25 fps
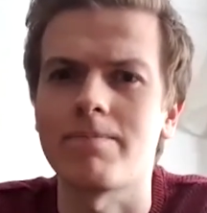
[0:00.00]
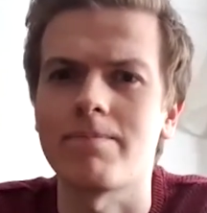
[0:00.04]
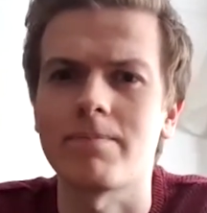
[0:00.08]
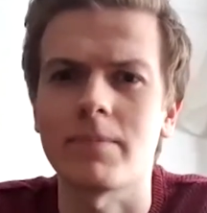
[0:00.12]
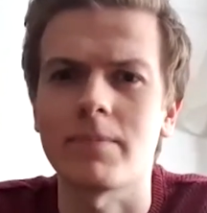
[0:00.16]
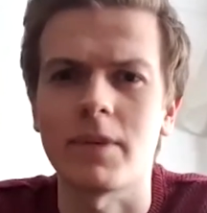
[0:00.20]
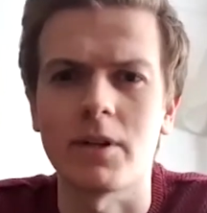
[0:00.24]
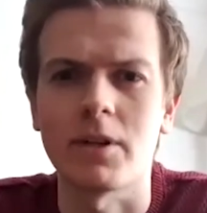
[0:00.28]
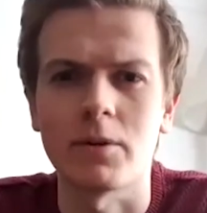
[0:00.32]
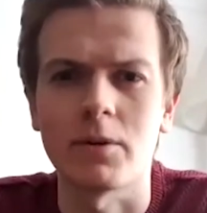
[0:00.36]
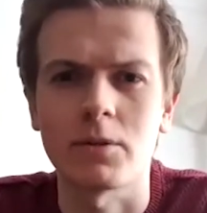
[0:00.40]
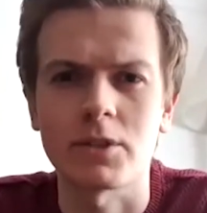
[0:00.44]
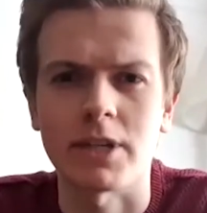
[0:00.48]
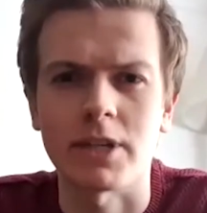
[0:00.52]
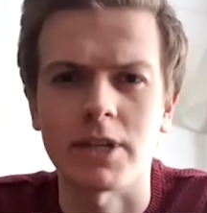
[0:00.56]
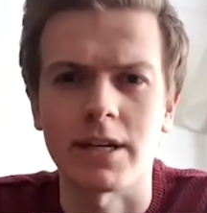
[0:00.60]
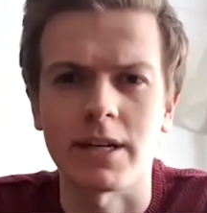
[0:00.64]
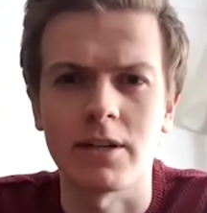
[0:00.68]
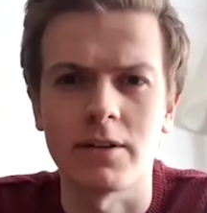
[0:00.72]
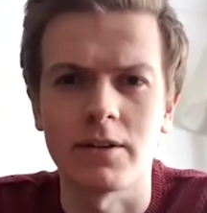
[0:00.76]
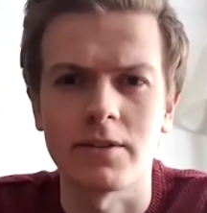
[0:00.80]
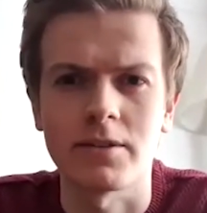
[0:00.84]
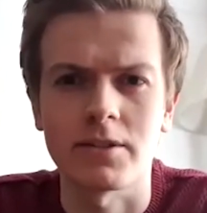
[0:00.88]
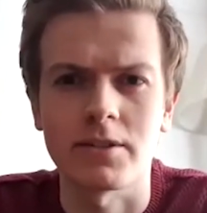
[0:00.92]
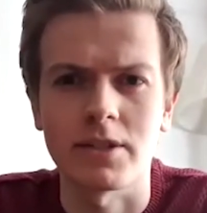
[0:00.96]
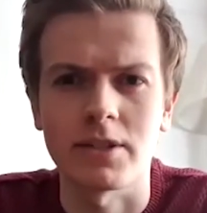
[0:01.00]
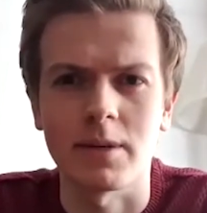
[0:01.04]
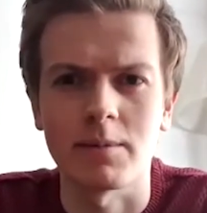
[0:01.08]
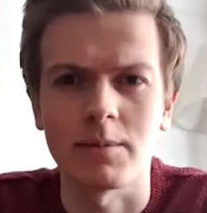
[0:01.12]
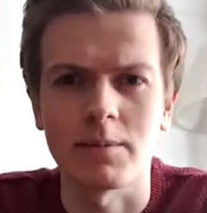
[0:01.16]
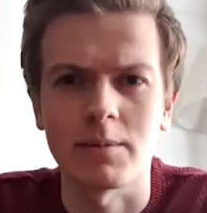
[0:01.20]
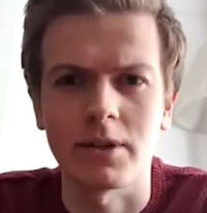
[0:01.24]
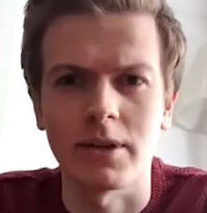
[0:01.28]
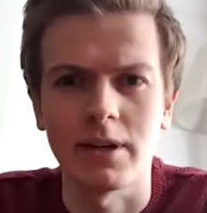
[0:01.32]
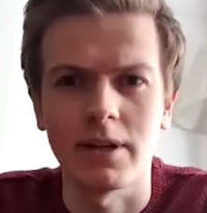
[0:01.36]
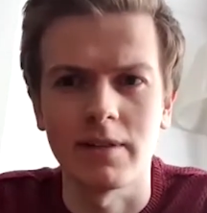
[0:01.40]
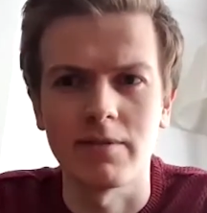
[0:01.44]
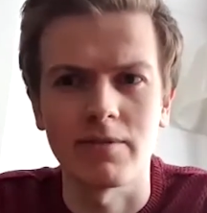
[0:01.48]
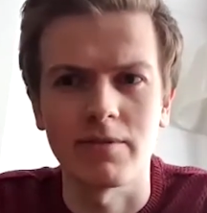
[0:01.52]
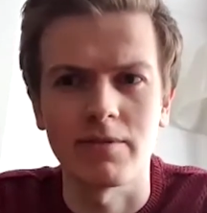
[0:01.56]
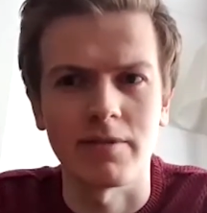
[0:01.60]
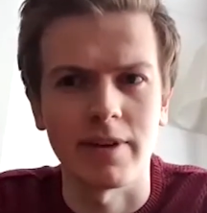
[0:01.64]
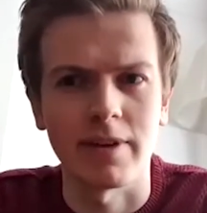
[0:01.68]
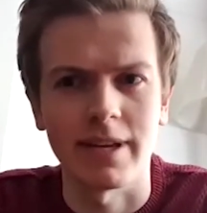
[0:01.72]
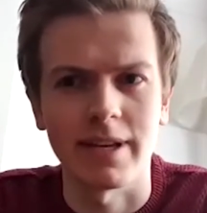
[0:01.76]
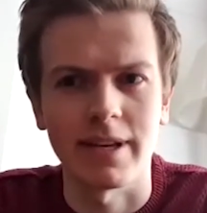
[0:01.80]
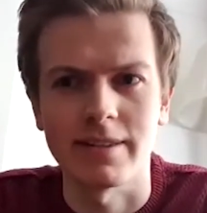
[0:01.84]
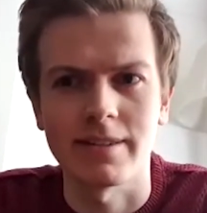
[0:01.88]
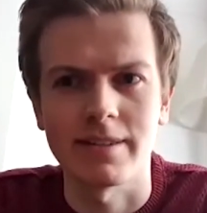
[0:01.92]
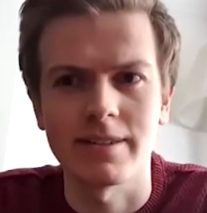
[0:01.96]
you know, Chandler's job title in
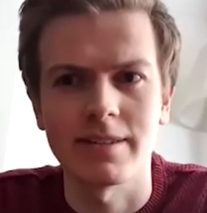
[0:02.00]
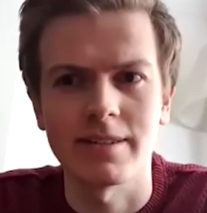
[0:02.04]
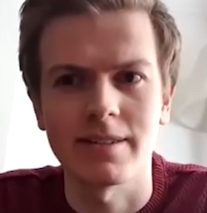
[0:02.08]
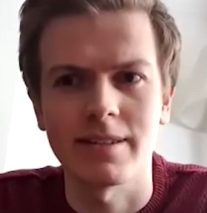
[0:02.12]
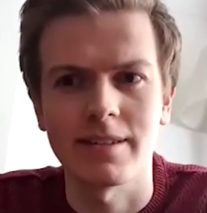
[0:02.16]
Friends.